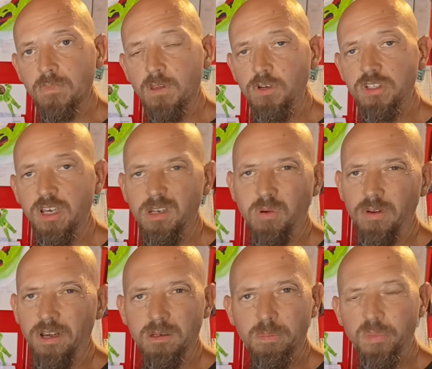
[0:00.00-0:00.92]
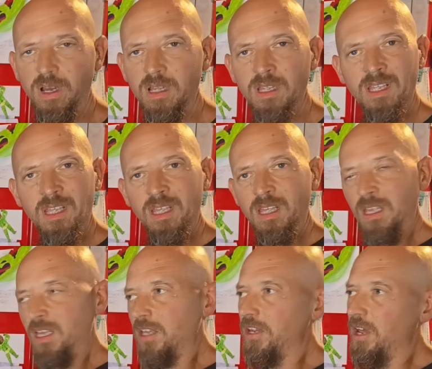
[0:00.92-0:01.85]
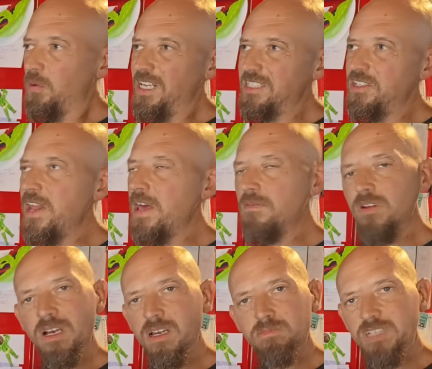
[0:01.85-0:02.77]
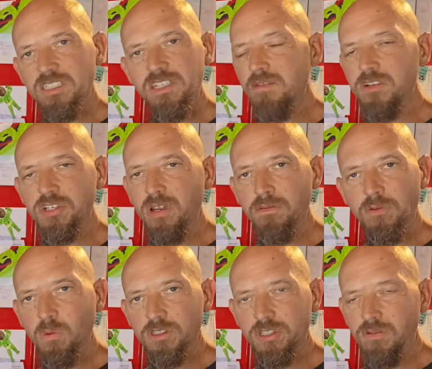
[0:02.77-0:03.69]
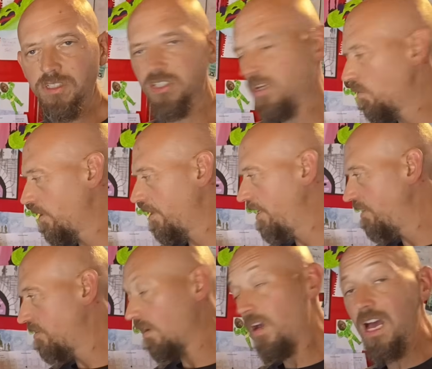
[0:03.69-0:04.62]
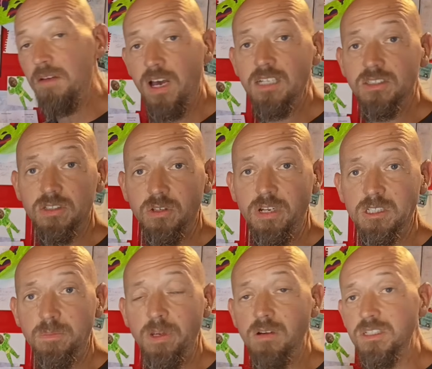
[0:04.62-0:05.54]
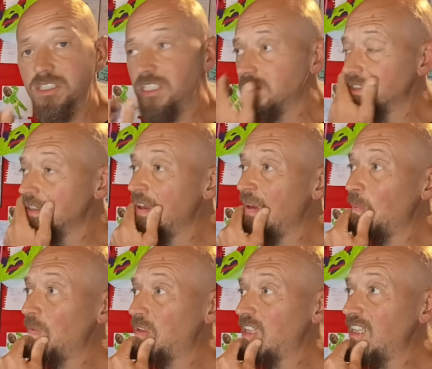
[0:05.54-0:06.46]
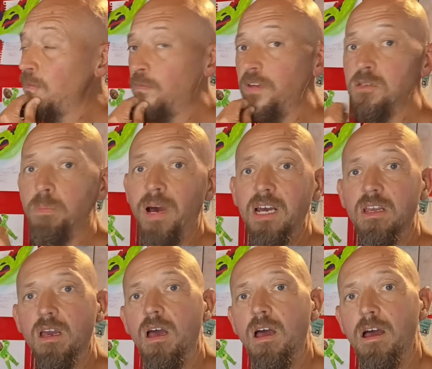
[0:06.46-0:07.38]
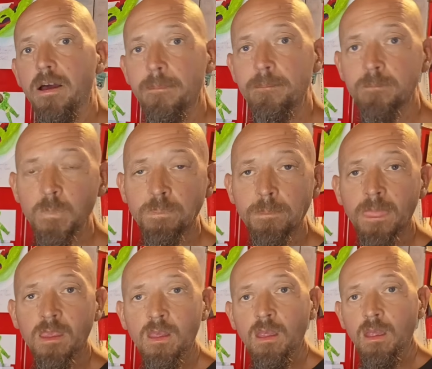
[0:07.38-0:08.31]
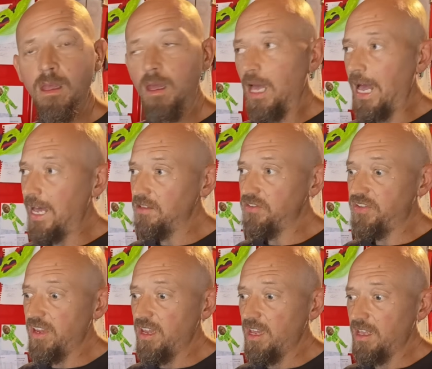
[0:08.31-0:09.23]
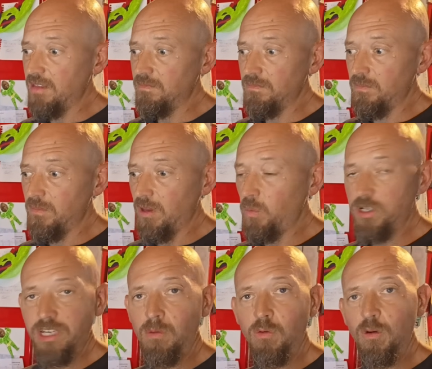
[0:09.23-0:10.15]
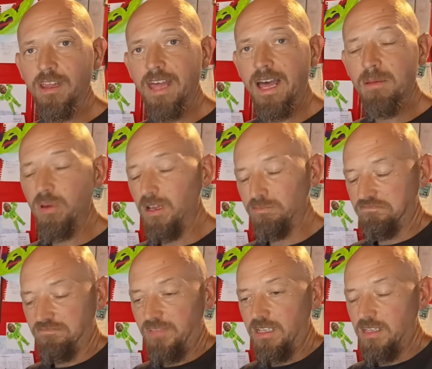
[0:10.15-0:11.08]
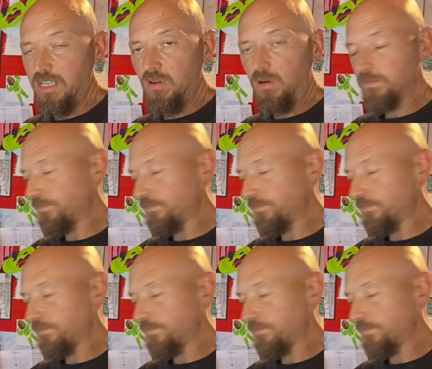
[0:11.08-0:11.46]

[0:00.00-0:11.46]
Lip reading: return the product, but it's never straightforward to return one of these. I have had good experiences with sending things back, and I wish they were all like that, but they're not.